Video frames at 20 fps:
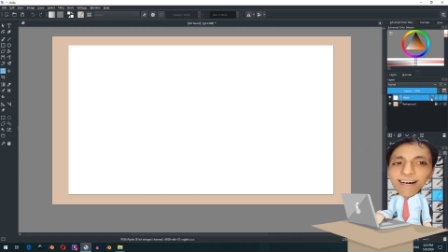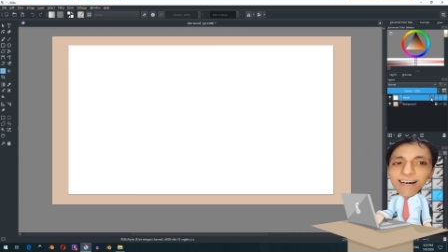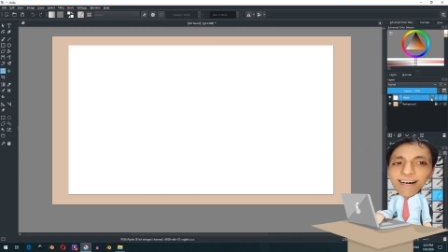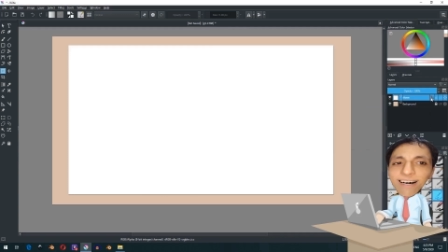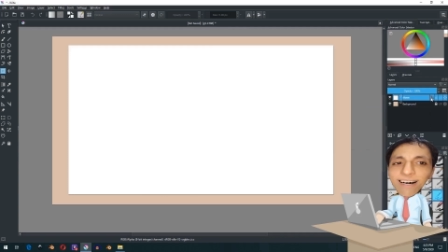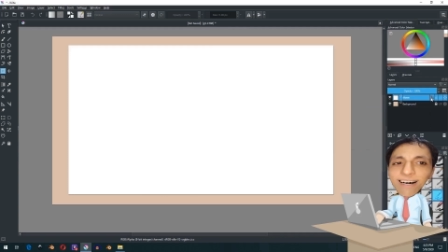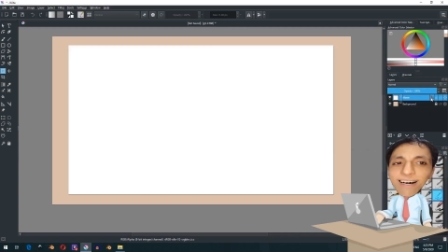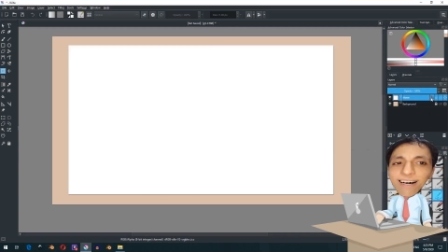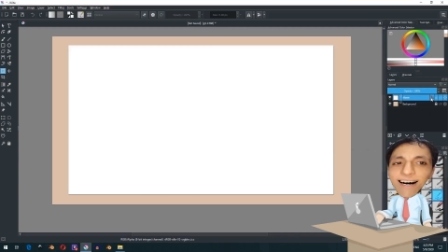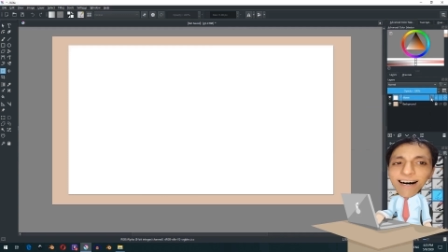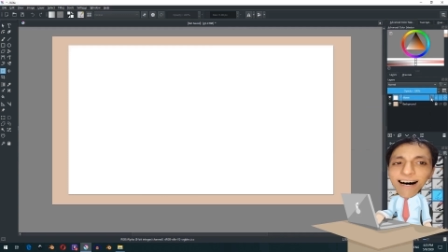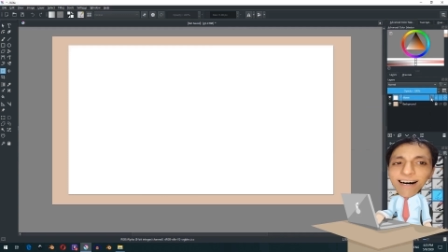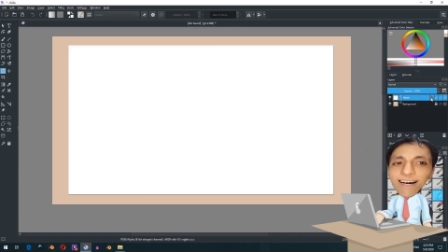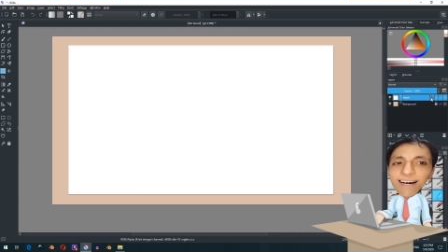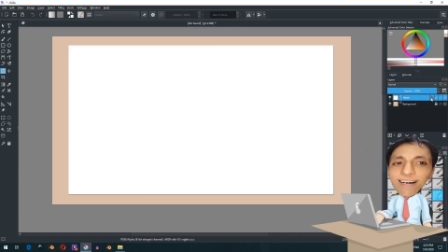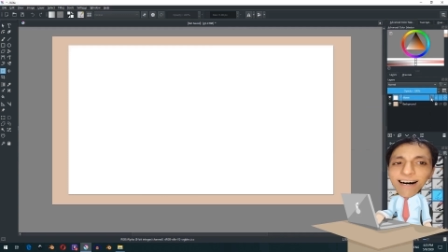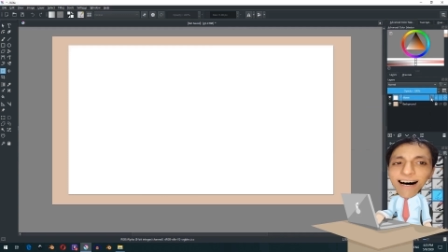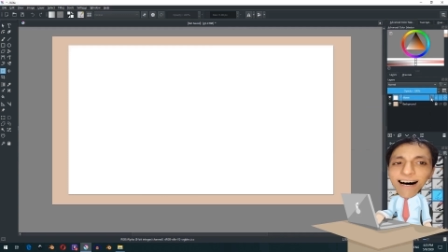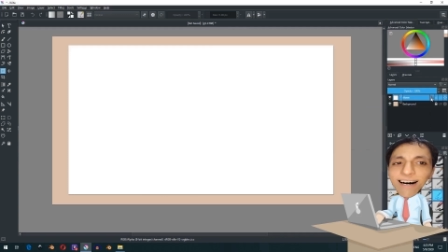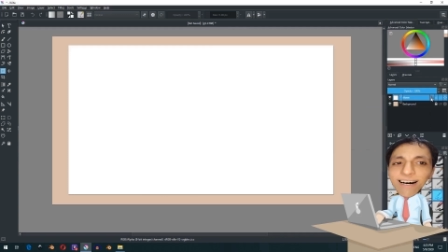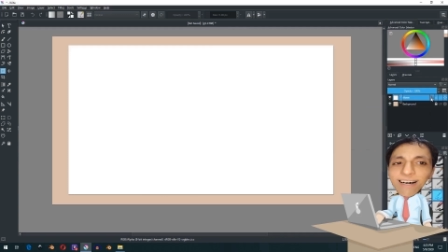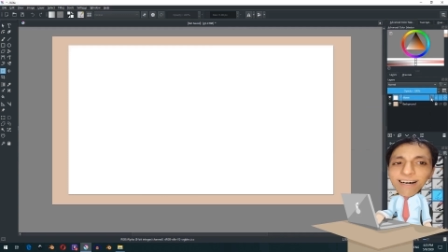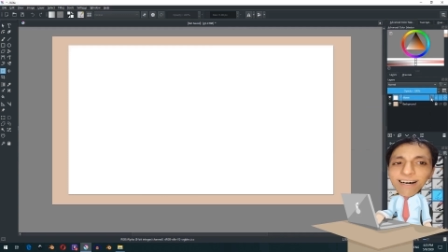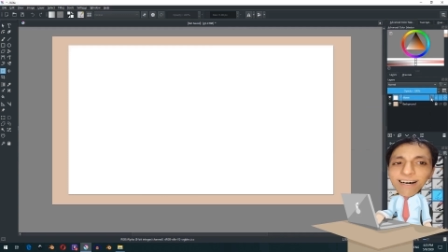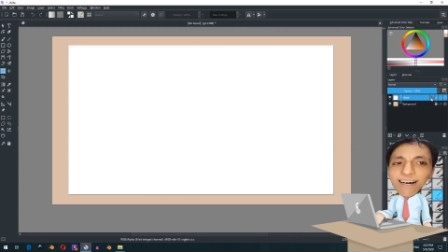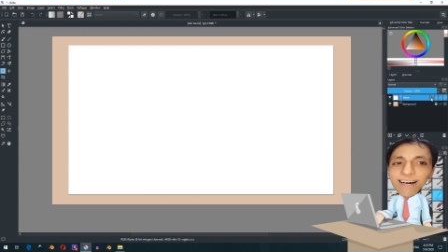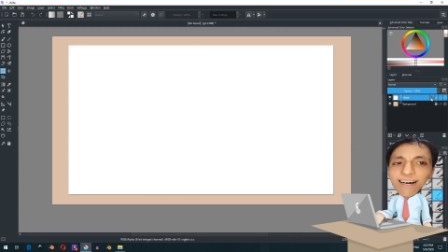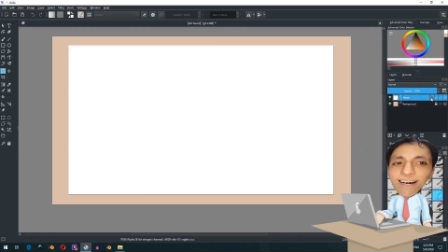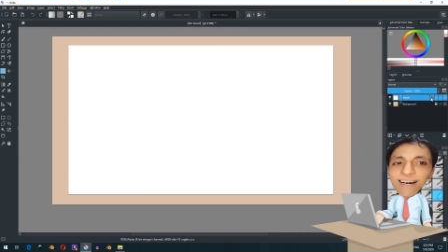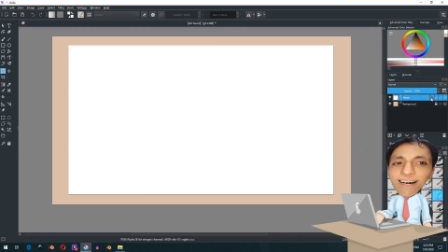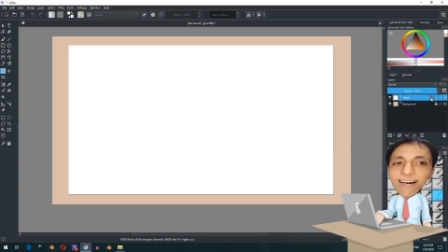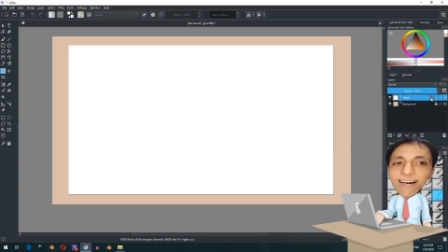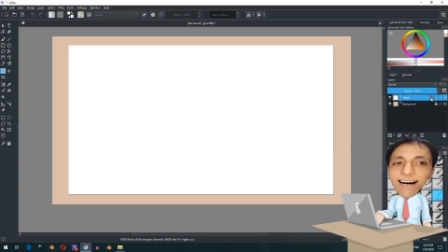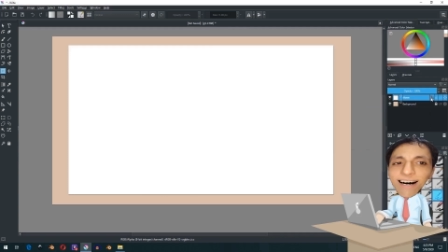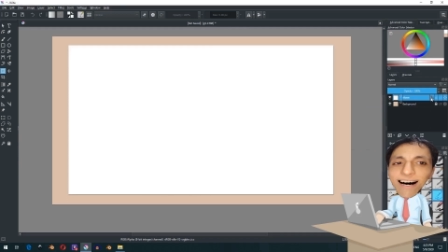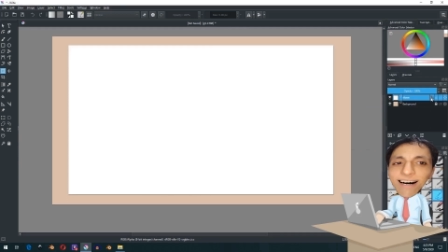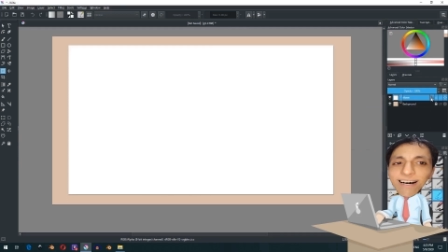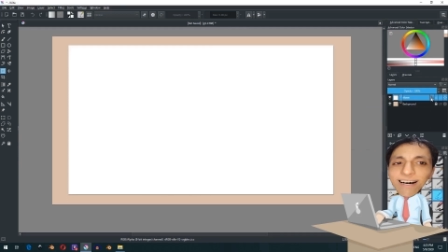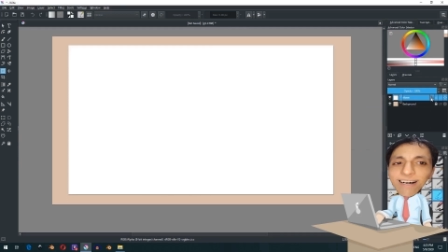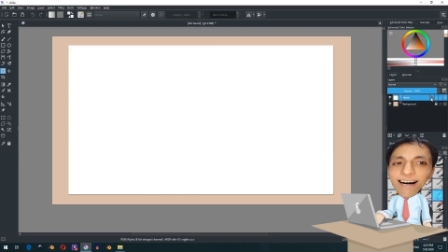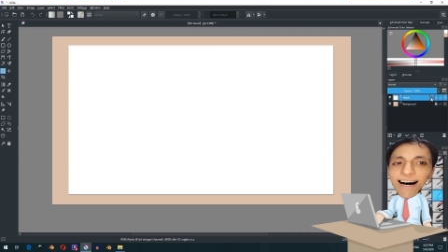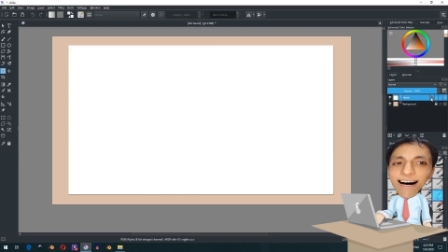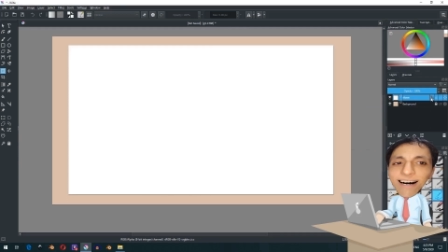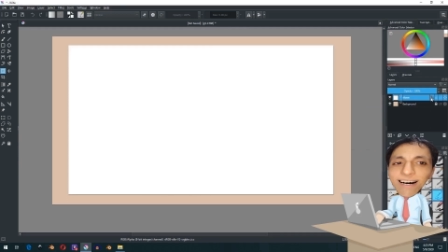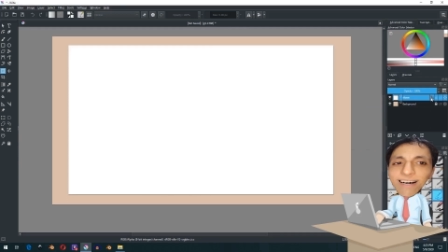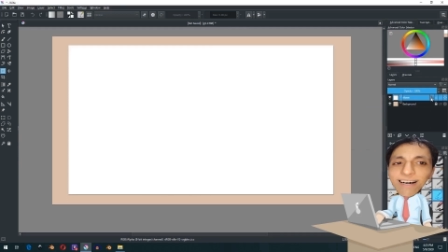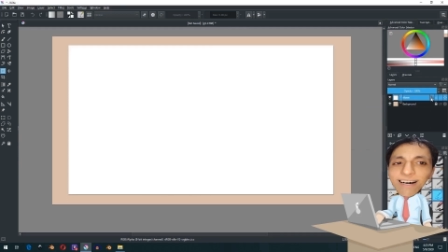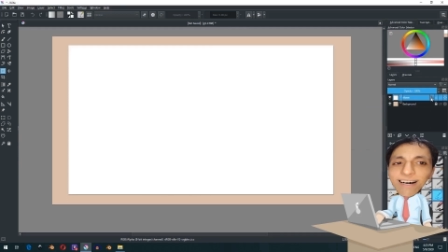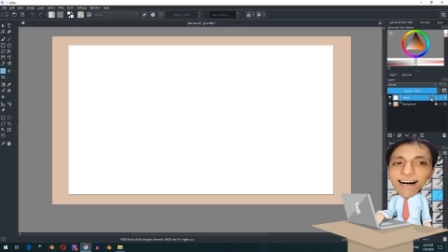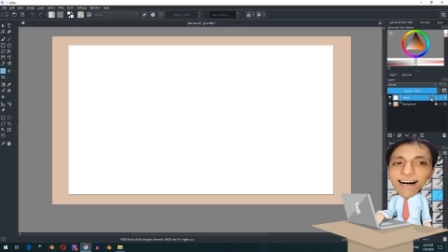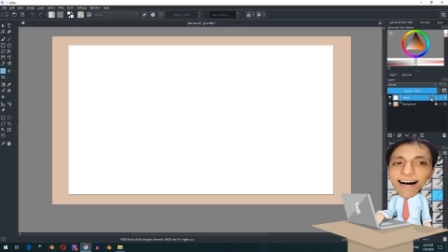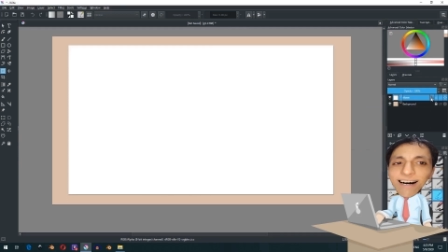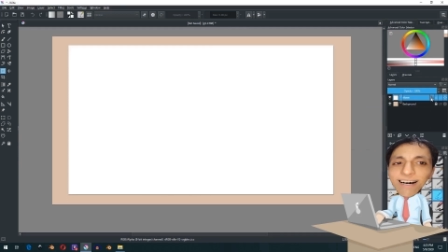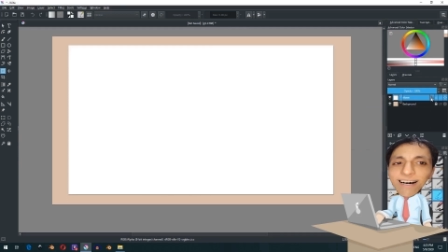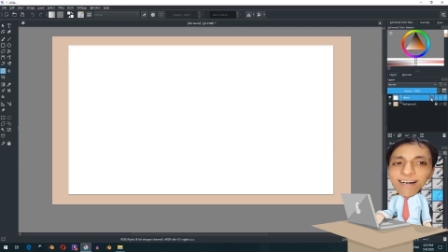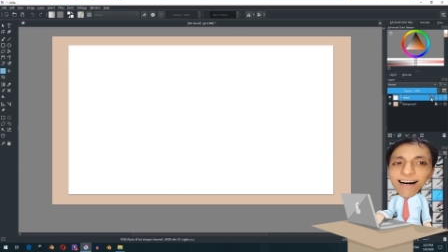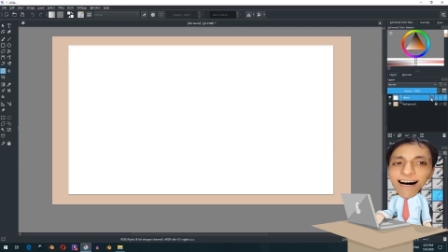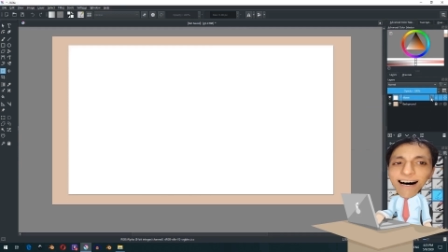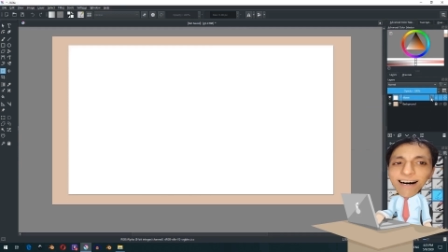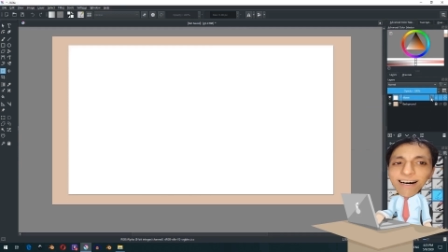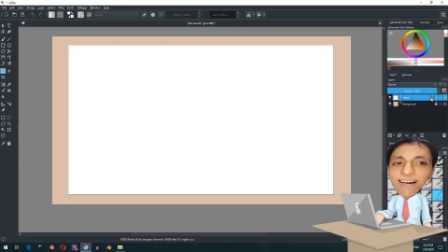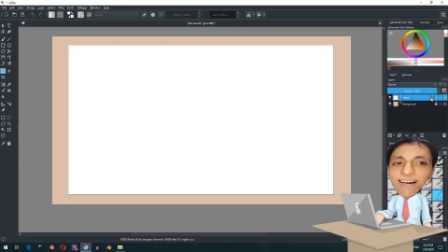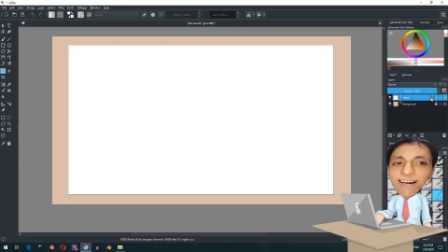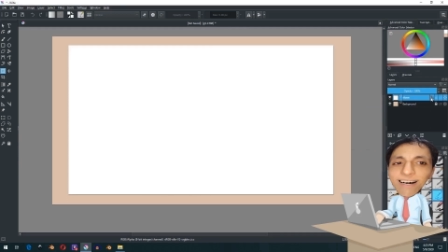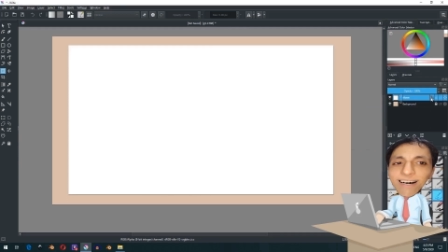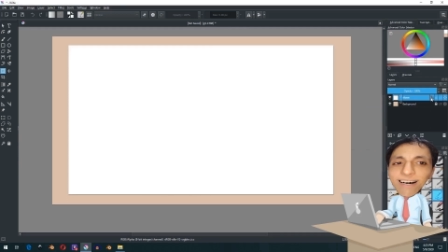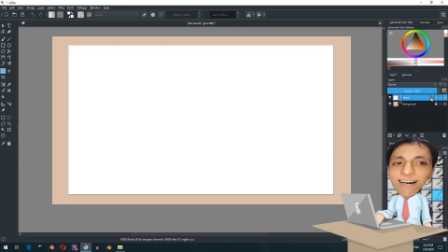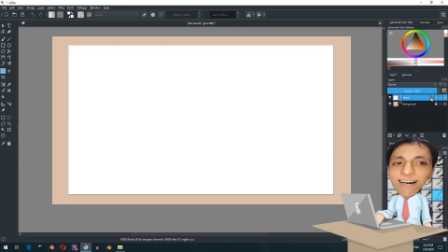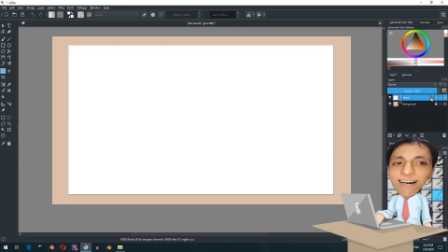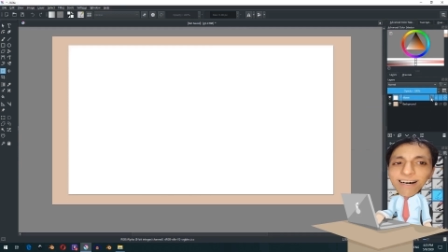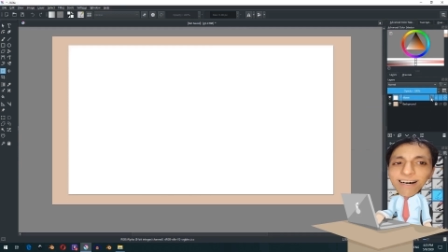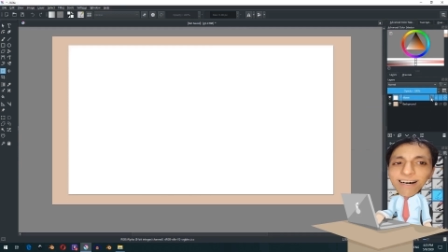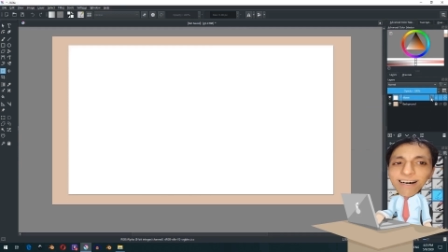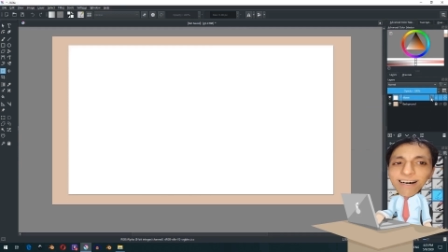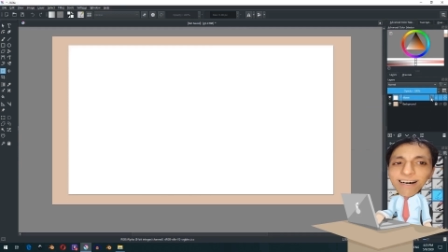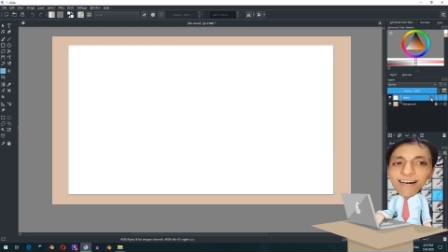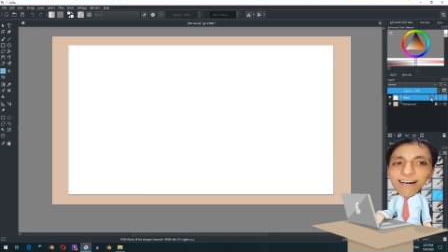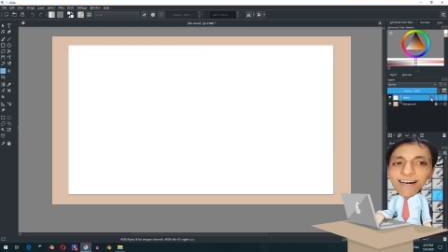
In bigger projects, this can be a lag hell for you,